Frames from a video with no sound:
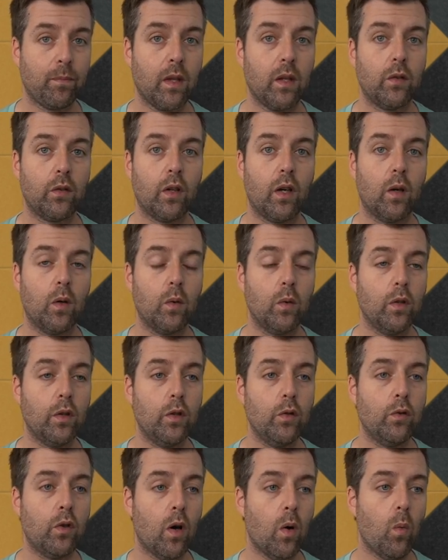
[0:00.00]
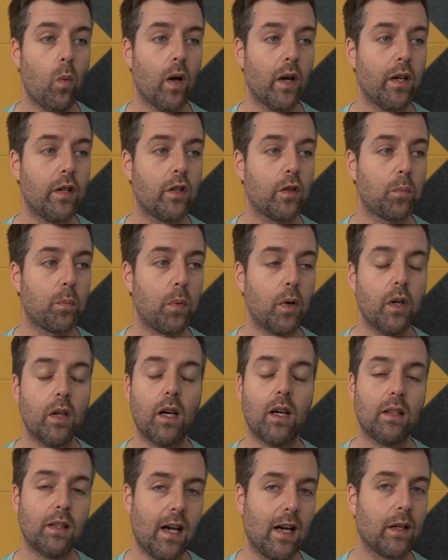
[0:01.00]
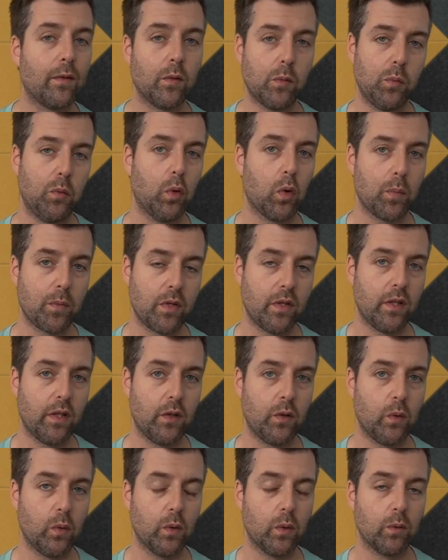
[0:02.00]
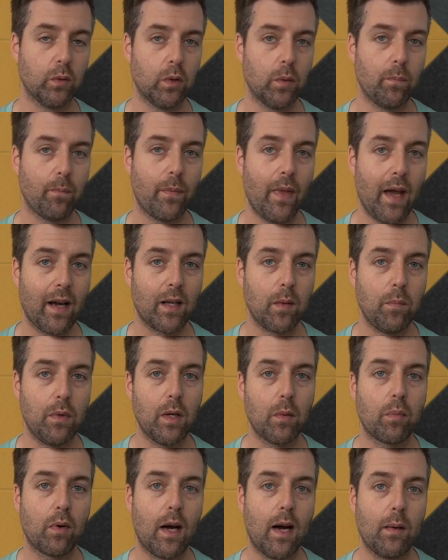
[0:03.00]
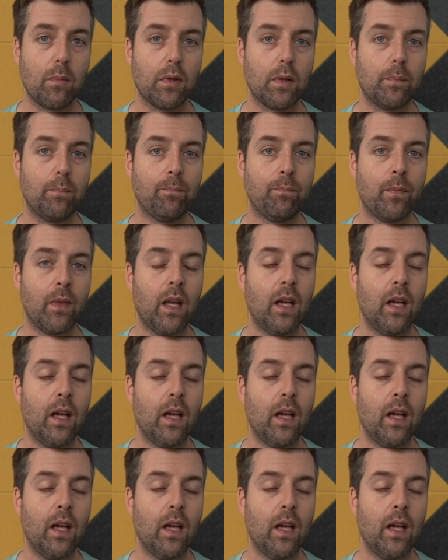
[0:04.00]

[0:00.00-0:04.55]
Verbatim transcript: So you don't want to just put a lot of absorption into a room. That can be a problem.